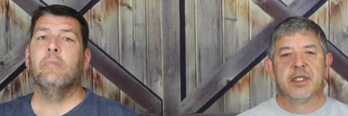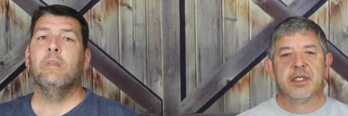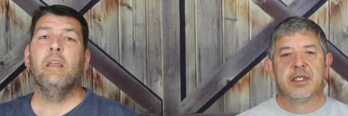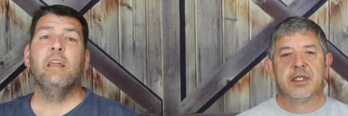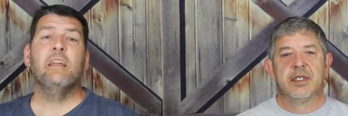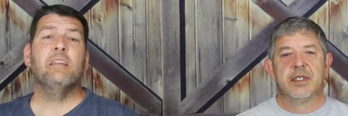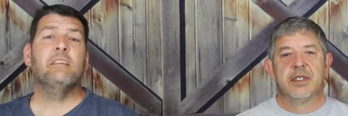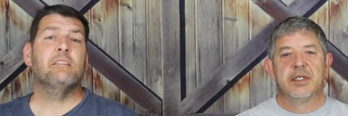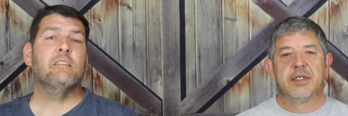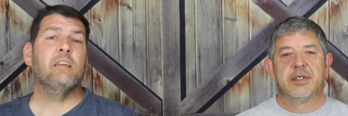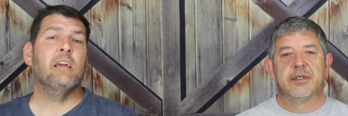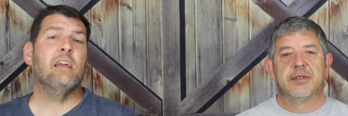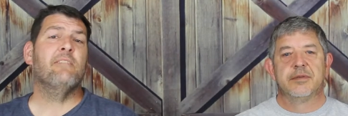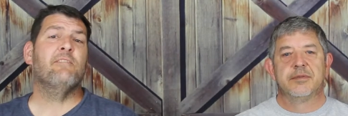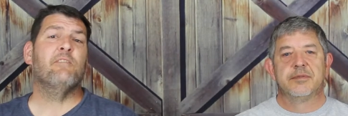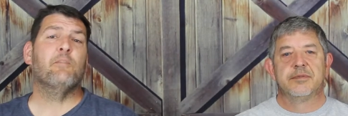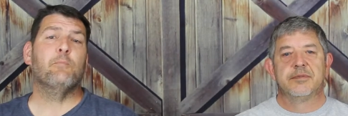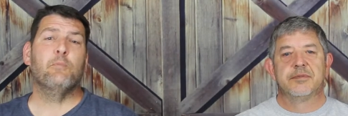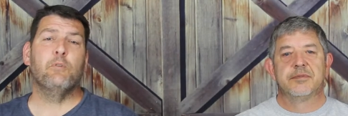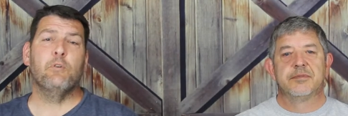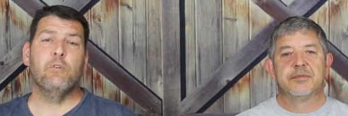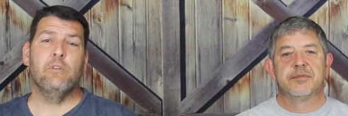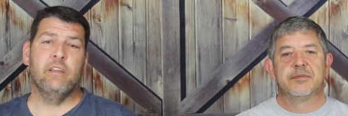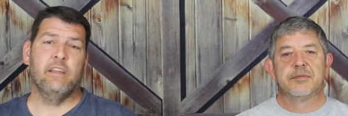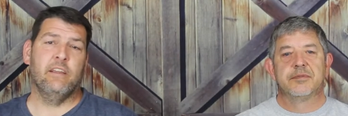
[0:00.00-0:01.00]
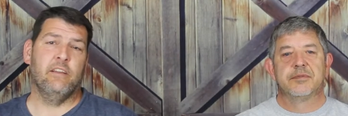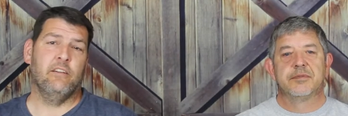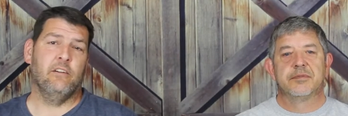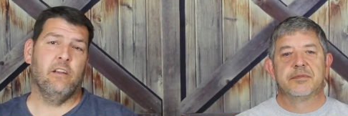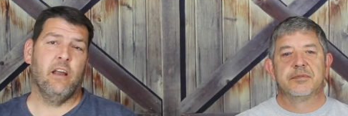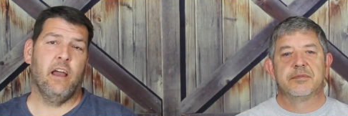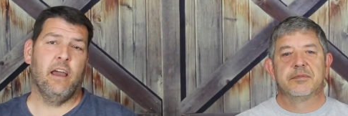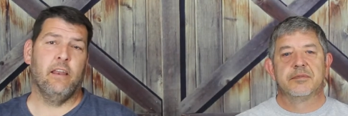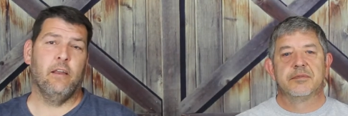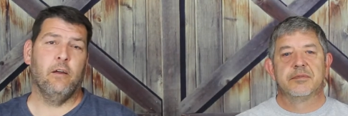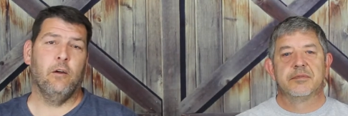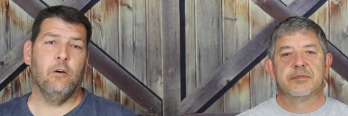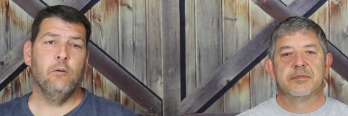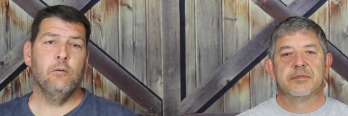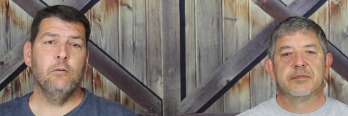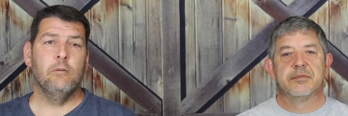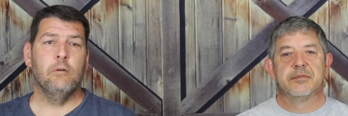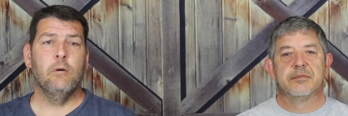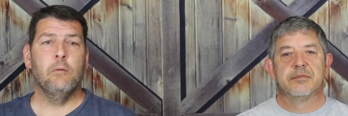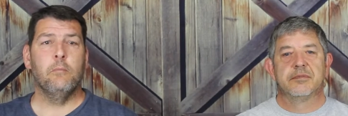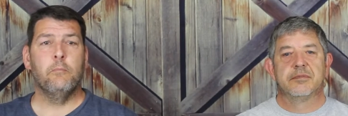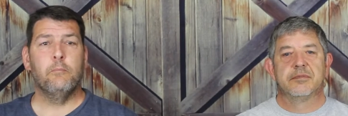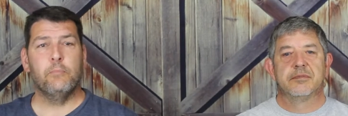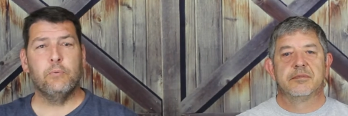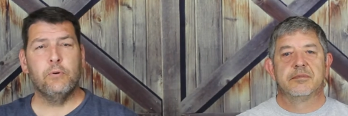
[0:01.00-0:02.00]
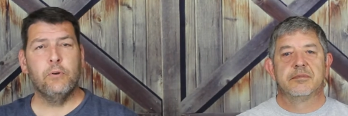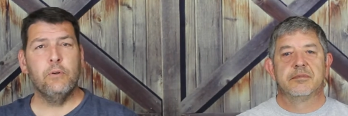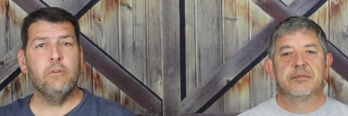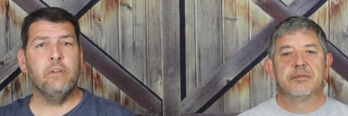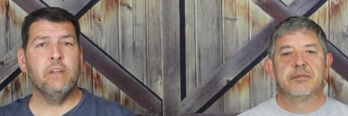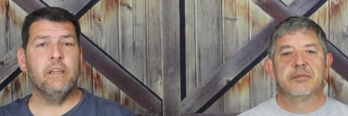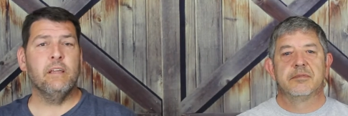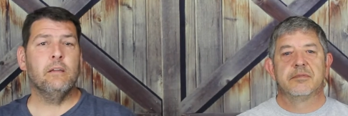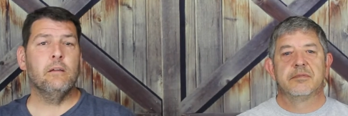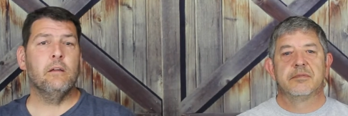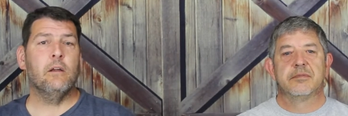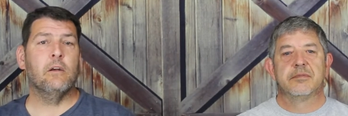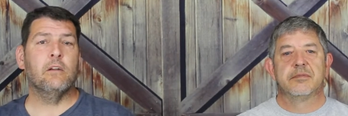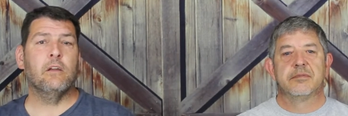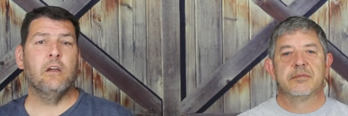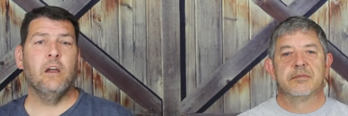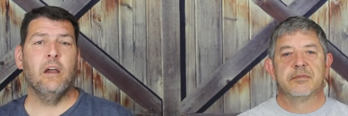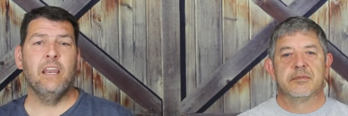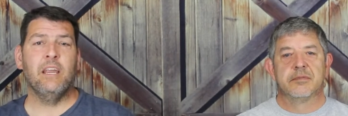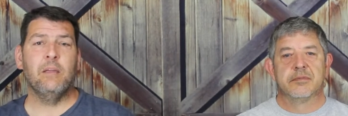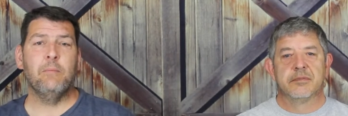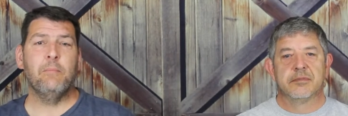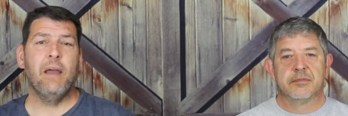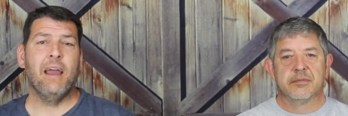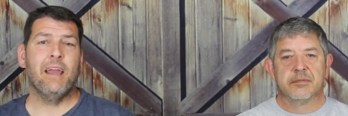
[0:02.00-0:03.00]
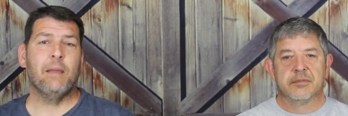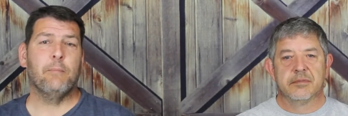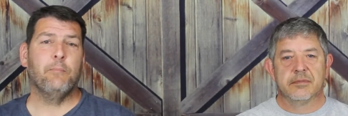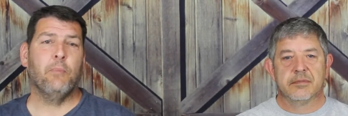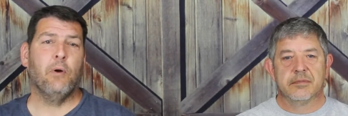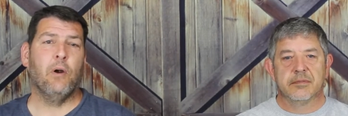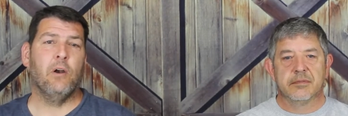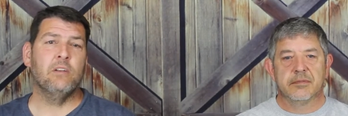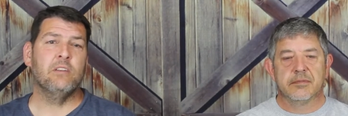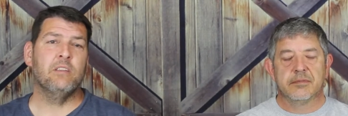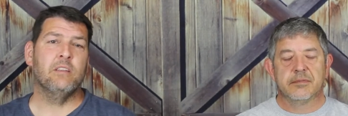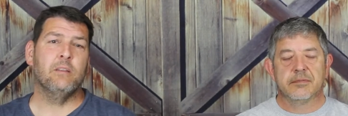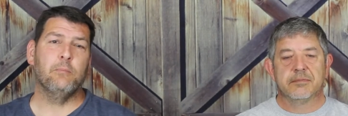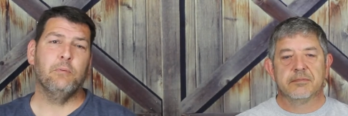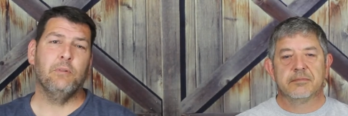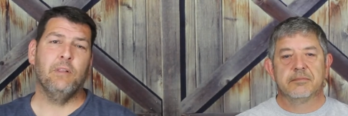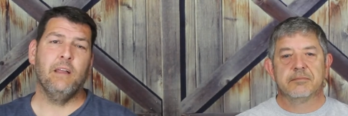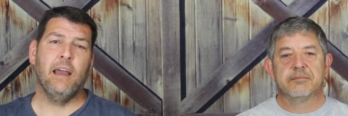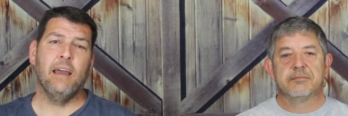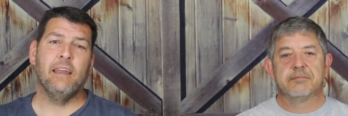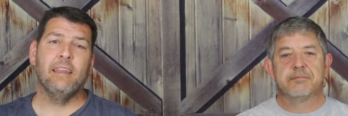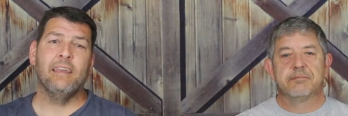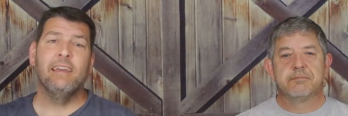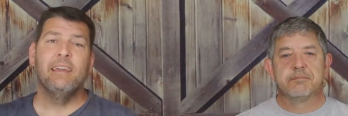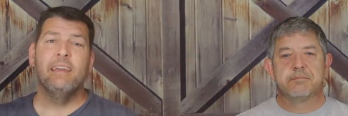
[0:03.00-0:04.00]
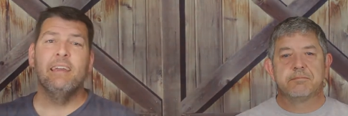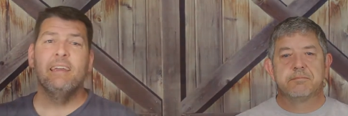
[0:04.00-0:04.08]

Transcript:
Speaker 1: It's time for pruning here in Idaho. Pruning, or cutting back parts of the plant,